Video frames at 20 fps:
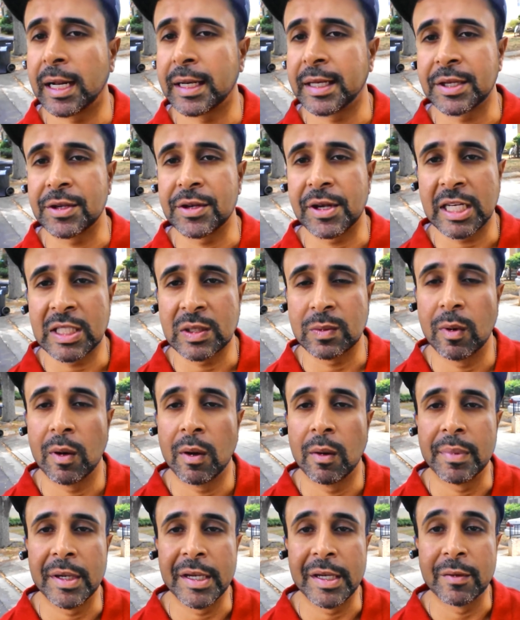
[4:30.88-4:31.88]
and I think you guys
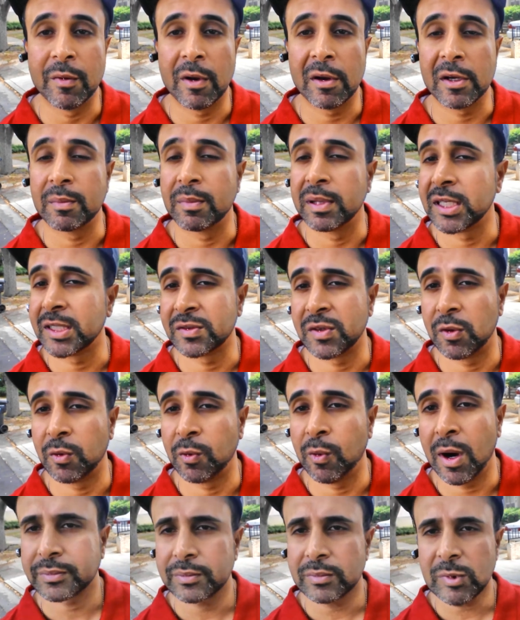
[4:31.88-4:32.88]
will be very
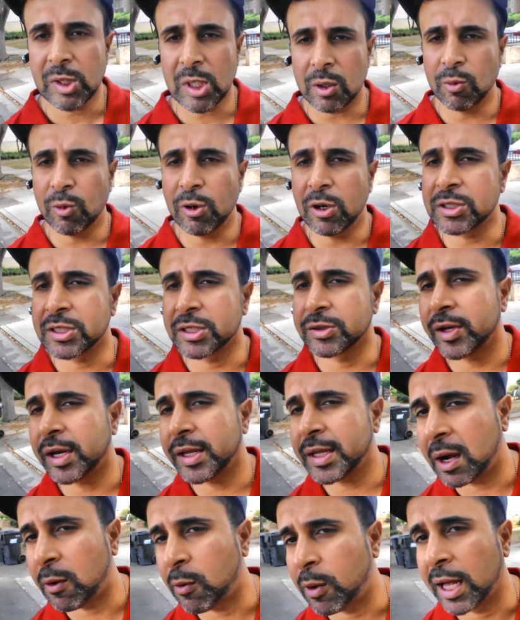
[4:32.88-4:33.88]
blissful. Well, till
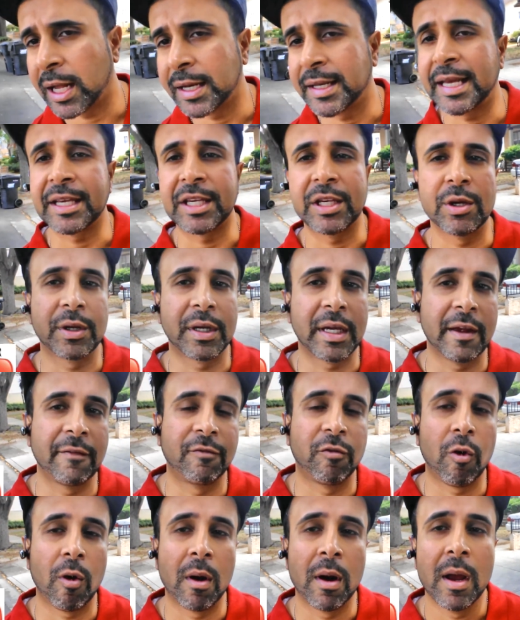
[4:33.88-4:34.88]
then, I want to thank you
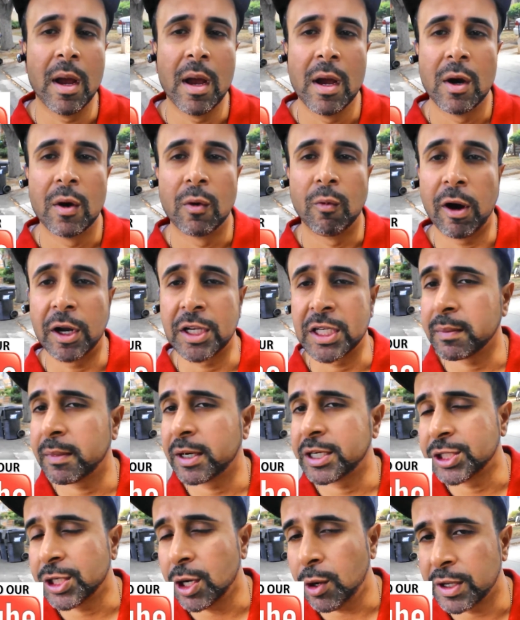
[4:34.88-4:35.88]
again for watching
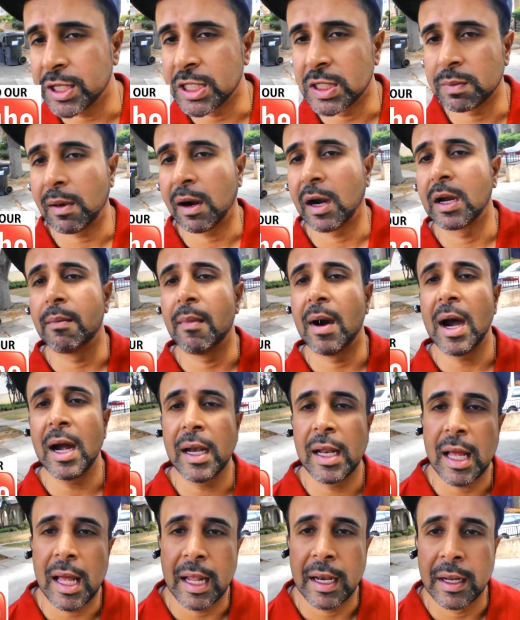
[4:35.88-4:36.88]
my show, Inspire Your
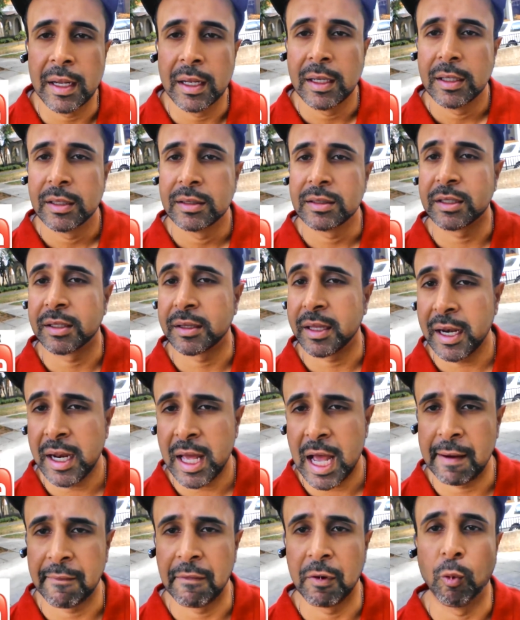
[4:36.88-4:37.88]
Mind, and till then,
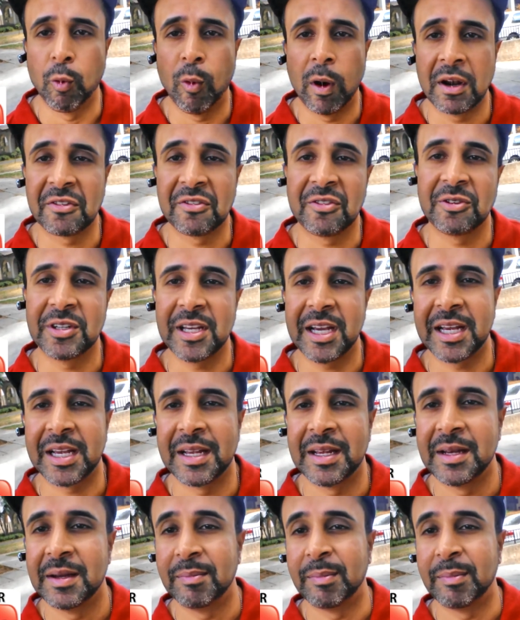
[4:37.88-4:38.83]
have a wonderful day.